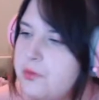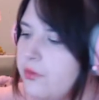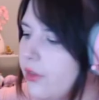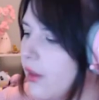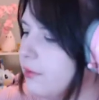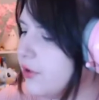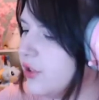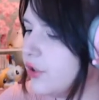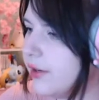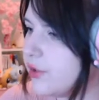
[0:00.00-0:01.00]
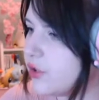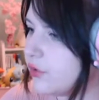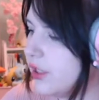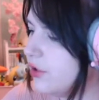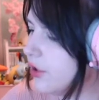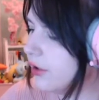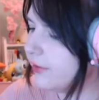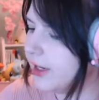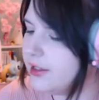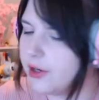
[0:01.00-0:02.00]
I'm pretty sure I have a screenshot.
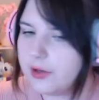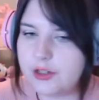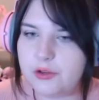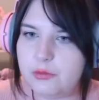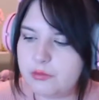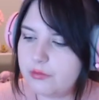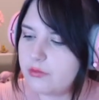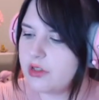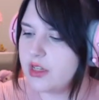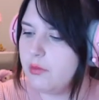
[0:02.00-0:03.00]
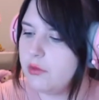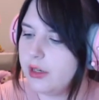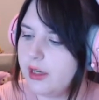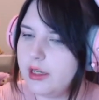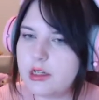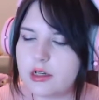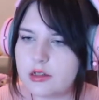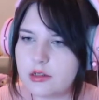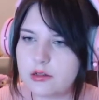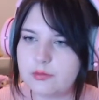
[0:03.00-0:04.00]
If I don't, I know someone here
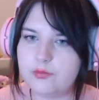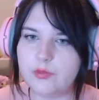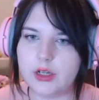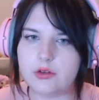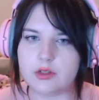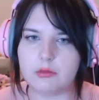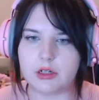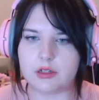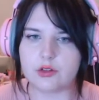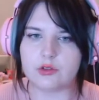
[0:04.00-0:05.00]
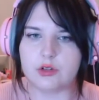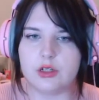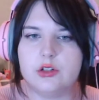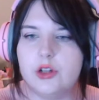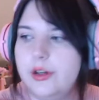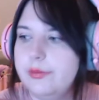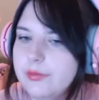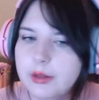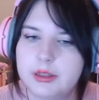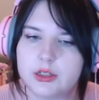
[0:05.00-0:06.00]
does. I know someone has a screenshot.
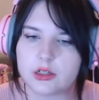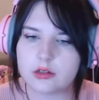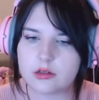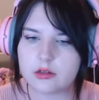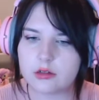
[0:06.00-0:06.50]
Let me just...